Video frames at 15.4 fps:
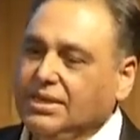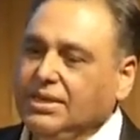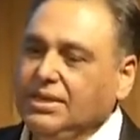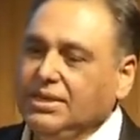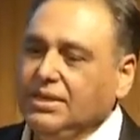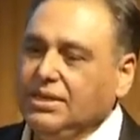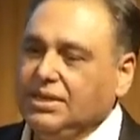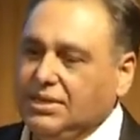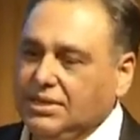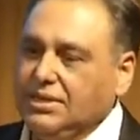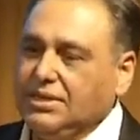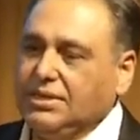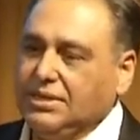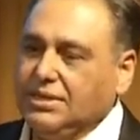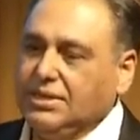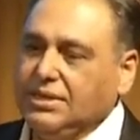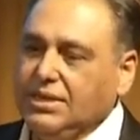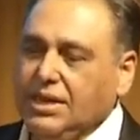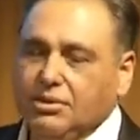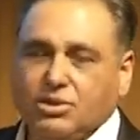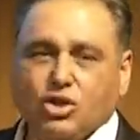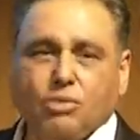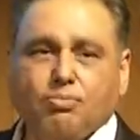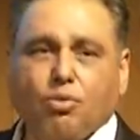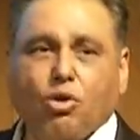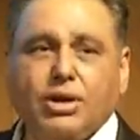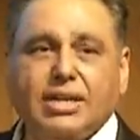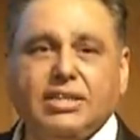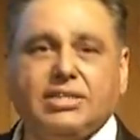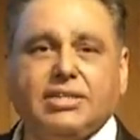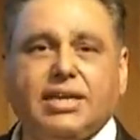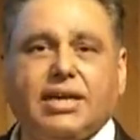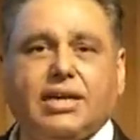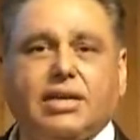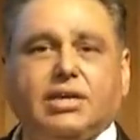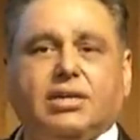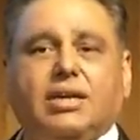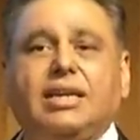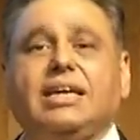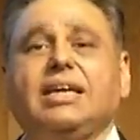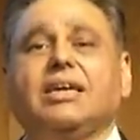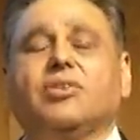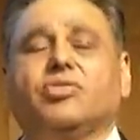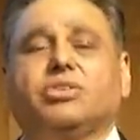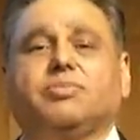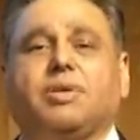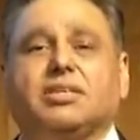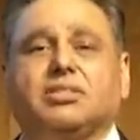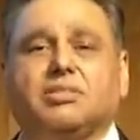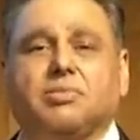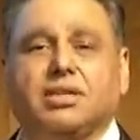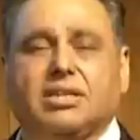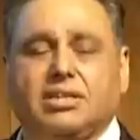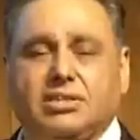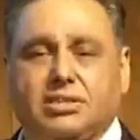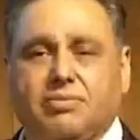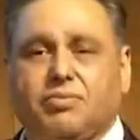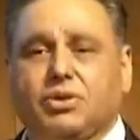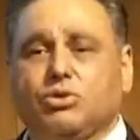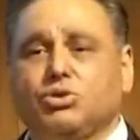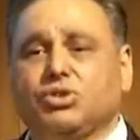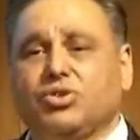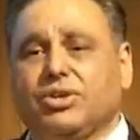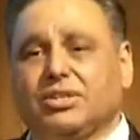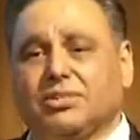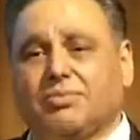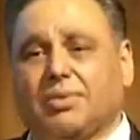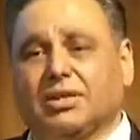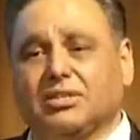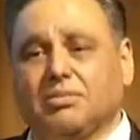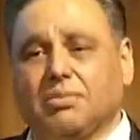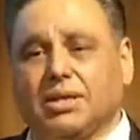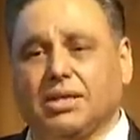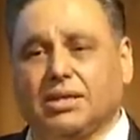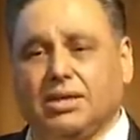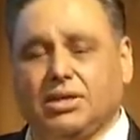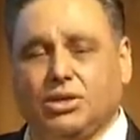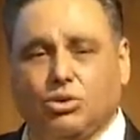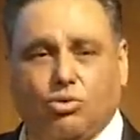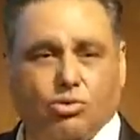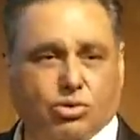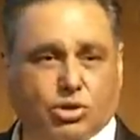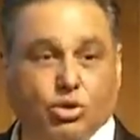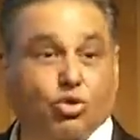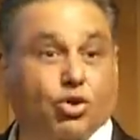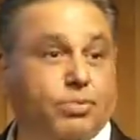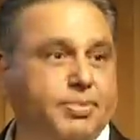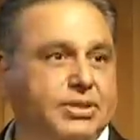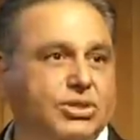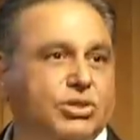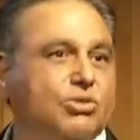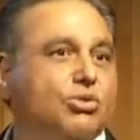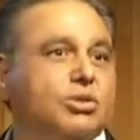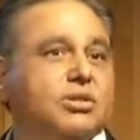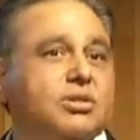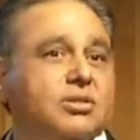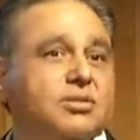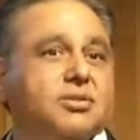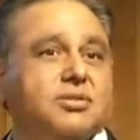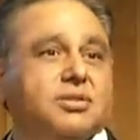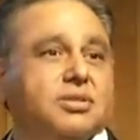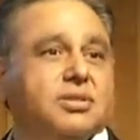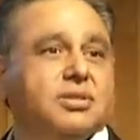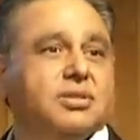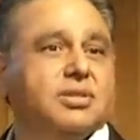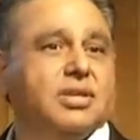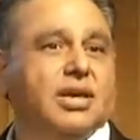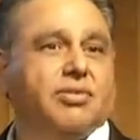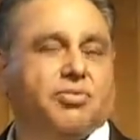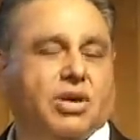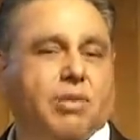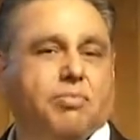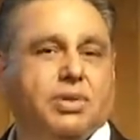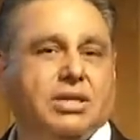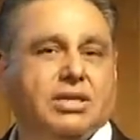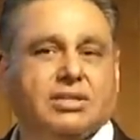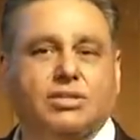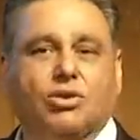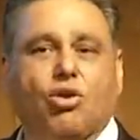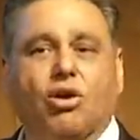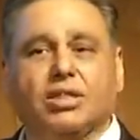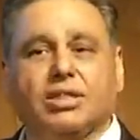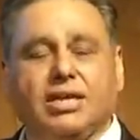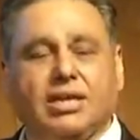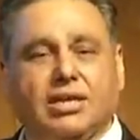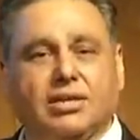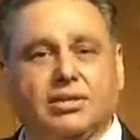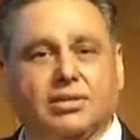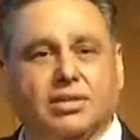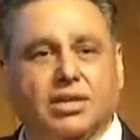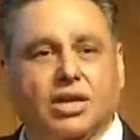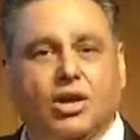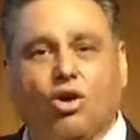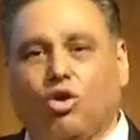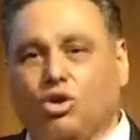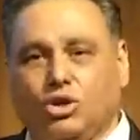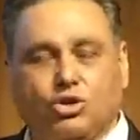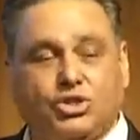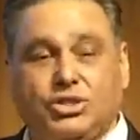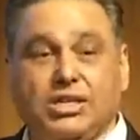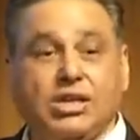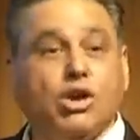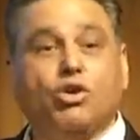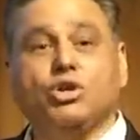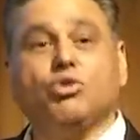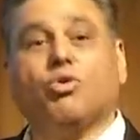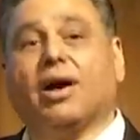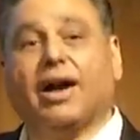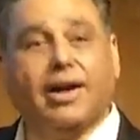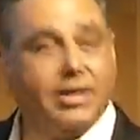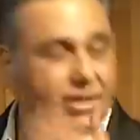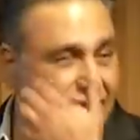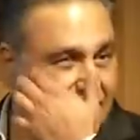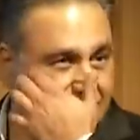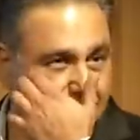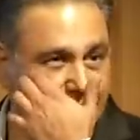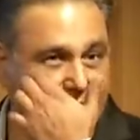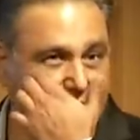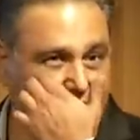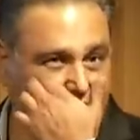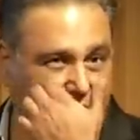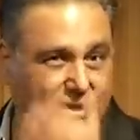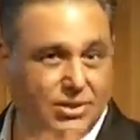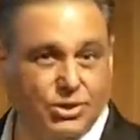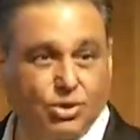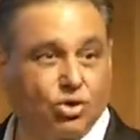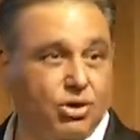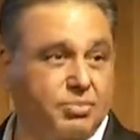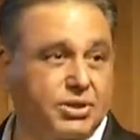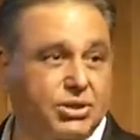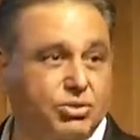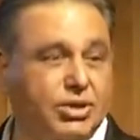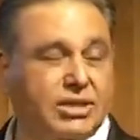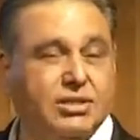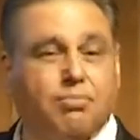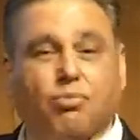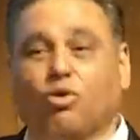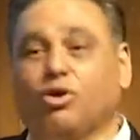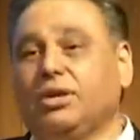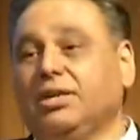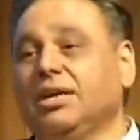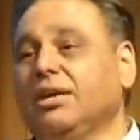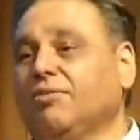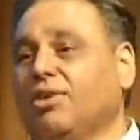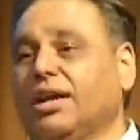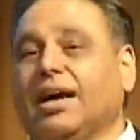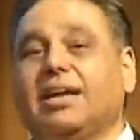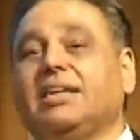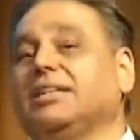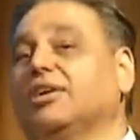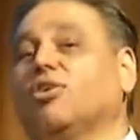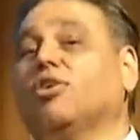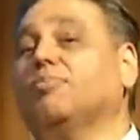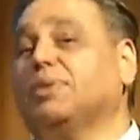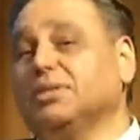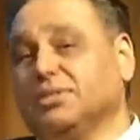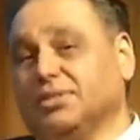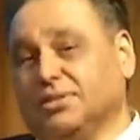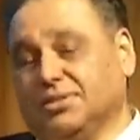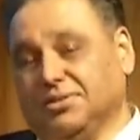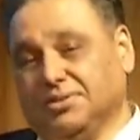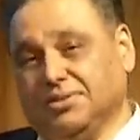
or on a board? Yeah, it's like a board is a legal responsibility. It's a fiduciary responsibility. You could be sued. If company does the wrong thing, or your CEO you hired does bad things, you could be sued as a board for hiring the wrong person.